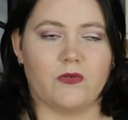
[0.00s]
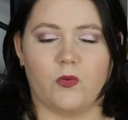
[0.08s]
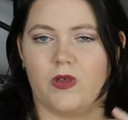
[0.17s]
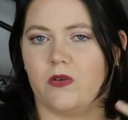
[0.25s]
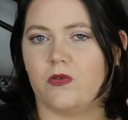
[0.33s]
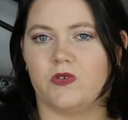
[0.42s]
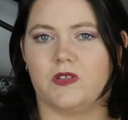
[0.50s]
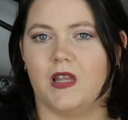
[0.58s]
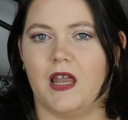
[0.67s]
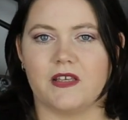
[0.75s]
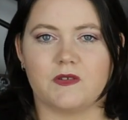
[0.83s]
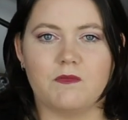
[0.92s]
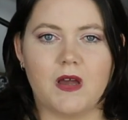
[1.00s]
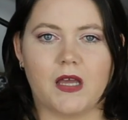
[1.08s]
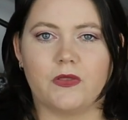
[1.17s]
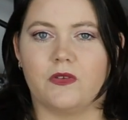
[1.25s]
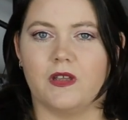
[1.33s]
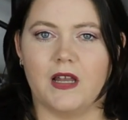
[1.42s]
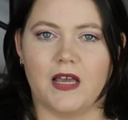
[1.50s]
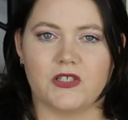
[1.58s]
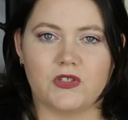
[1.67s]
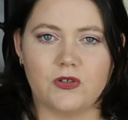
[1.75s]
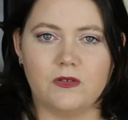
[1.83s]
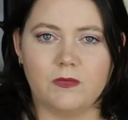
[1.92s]
either whether it was in the last month or the
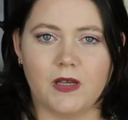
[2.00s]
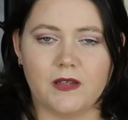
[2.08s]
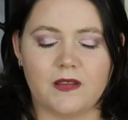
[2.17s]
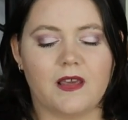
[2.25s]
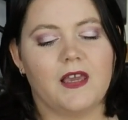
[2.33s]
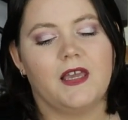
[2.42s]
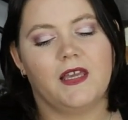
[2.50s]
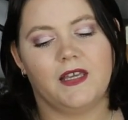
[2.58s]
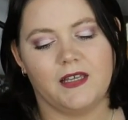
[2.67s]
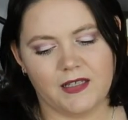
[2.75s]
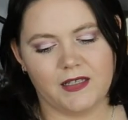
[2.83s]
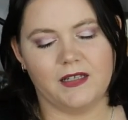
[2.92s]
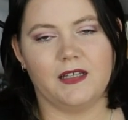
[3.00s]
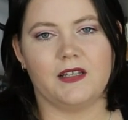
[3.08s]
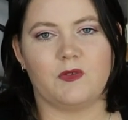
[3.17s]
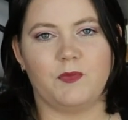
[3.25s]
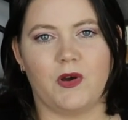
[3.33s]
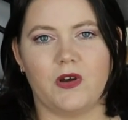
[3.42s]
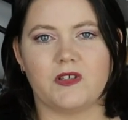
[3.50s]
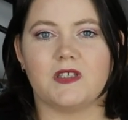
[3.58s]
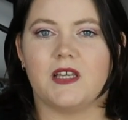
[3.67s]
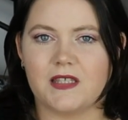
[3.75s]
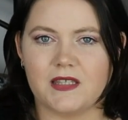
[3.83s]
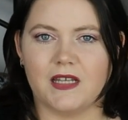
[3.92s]
last 2 months. In this box,
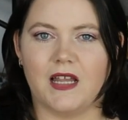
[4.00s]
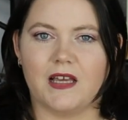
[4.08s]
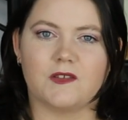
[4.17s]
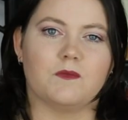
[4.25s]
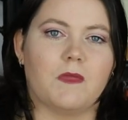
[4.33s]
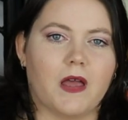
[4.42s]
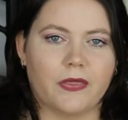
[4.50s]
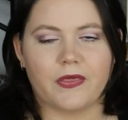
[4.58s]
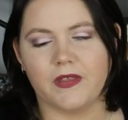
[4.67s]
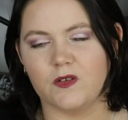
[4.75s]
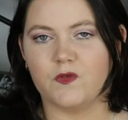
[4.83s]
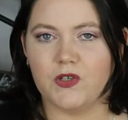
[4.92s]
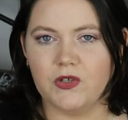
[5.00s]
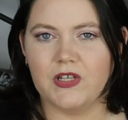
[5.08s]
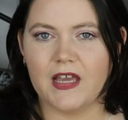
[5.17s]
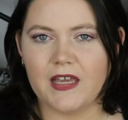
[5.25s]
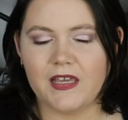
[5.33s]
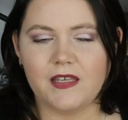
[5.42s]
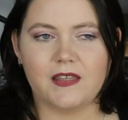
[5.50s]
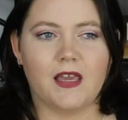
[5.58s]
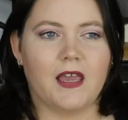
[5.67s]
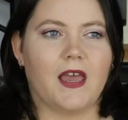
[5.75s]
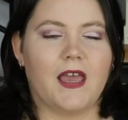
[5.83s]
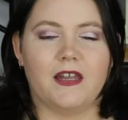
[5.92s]
it's the last month and a few days,
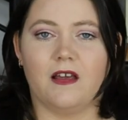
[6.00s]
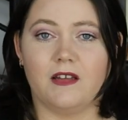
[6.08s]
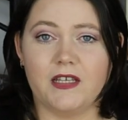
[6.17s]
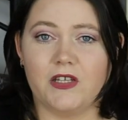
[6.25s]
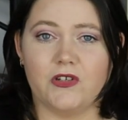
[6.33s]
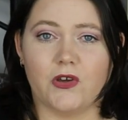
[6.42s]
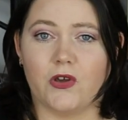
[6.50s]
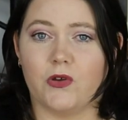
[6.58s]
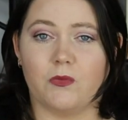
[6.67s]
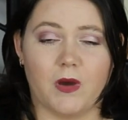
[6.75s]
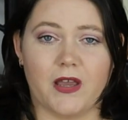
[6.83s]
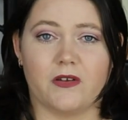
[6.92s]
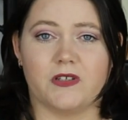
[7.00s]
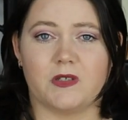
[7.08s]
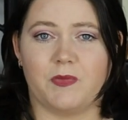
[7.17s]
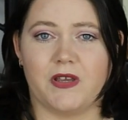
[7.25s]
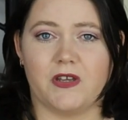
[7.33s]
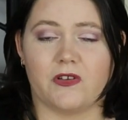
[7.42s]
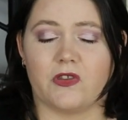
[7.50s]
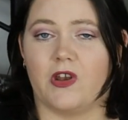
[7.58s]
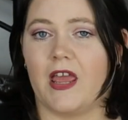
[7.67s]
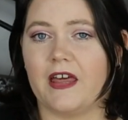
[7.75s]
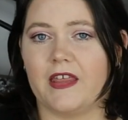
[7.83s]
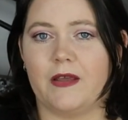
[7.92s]
and I'll let you know my honest opinions on
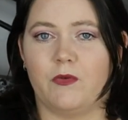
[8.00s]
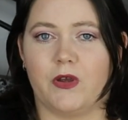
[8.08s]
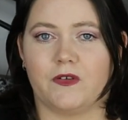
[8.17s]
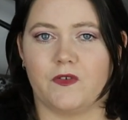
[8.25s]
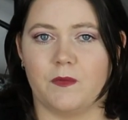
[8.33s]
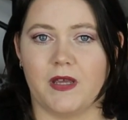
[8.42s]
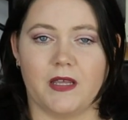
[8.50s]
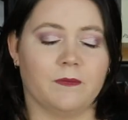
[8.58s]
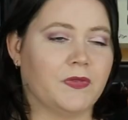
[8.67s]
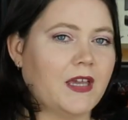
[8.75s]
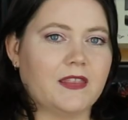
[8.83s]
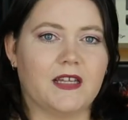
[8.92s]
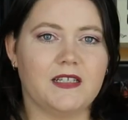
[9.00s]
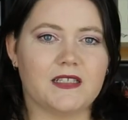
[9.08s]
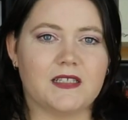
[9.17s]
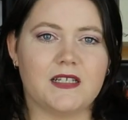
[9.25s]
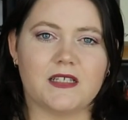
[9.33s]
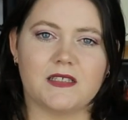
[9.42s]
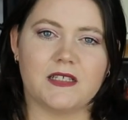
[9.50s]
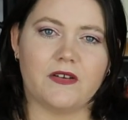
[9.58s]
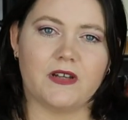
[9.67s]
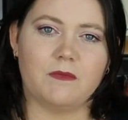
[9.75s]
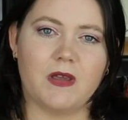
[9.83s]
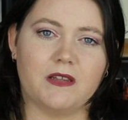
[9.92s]
how they worked for me. That doesn't
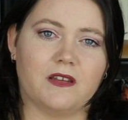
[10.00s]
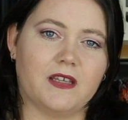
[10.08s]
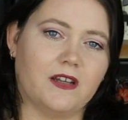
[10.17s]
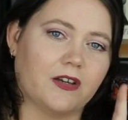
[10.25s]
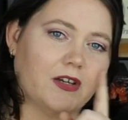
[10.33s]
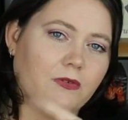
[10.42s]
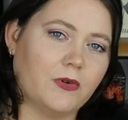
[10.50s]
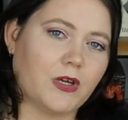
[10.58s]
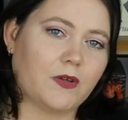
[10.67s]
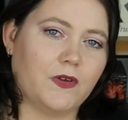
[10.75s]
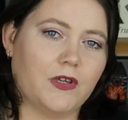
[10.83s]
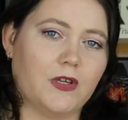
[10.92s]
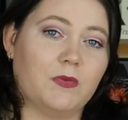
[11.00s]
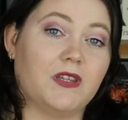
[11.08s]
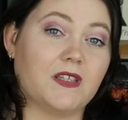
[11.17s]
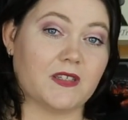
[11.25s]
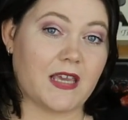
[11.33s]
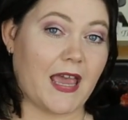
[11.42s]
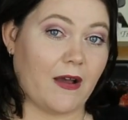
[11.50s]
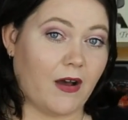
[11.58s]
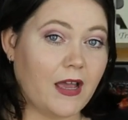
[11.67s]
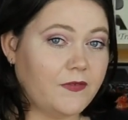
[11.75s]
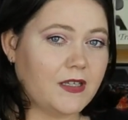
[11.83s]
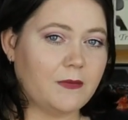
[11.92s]
necessarily mean that they're not going to work for you, but this is how
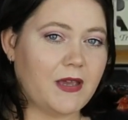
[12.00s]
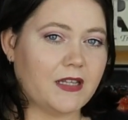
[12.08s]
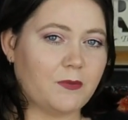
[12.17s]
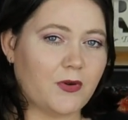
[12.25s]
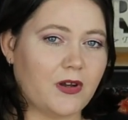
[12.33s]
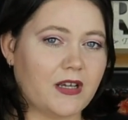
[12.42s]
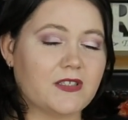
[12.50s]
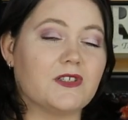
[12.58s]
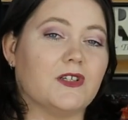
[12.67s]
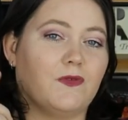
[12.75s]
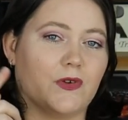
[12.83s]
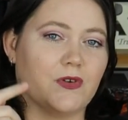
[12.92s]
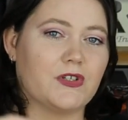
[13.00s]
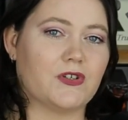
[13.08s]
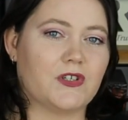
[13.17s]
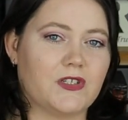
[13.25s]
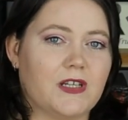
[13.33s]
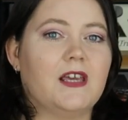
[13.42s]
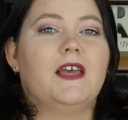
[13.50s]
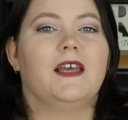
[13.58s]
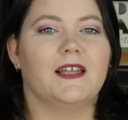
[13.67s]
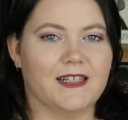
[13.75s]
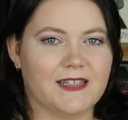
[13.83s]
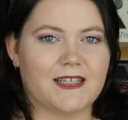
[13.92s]
I feel about the products, so if you're interested,
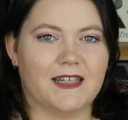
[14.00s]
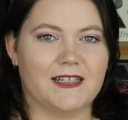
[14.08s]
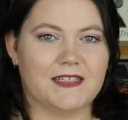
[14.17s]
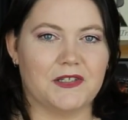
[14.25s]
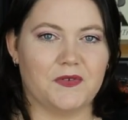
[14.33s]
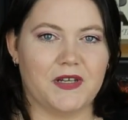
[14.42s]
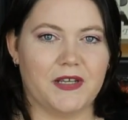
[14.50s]
let's get into the